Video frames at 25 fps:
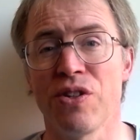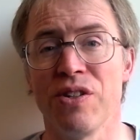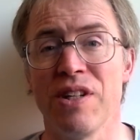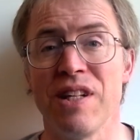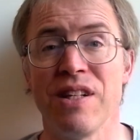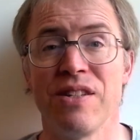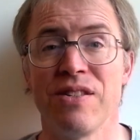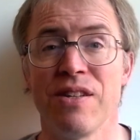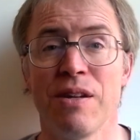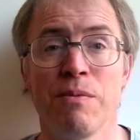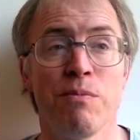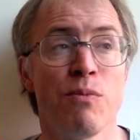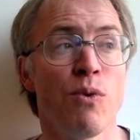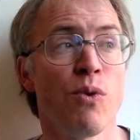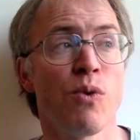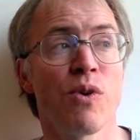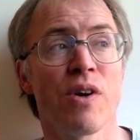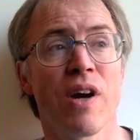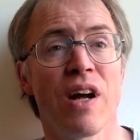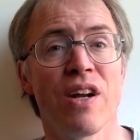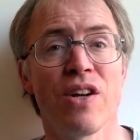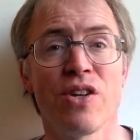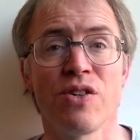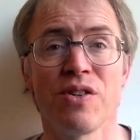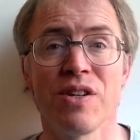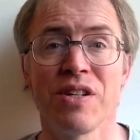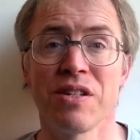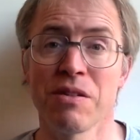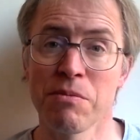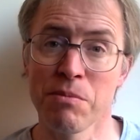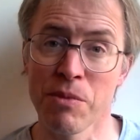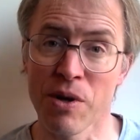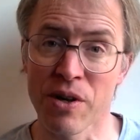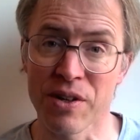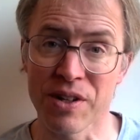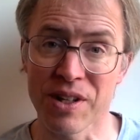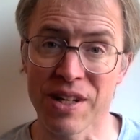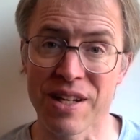It's in more countries and
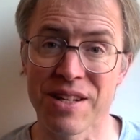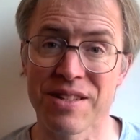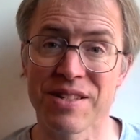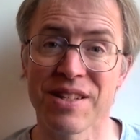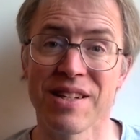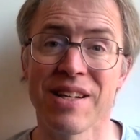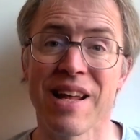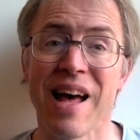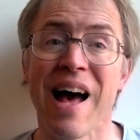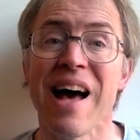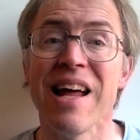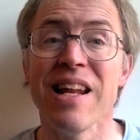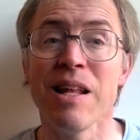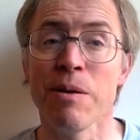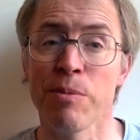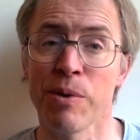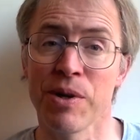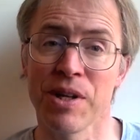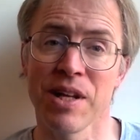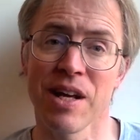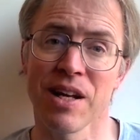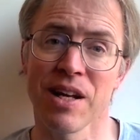markets than anybody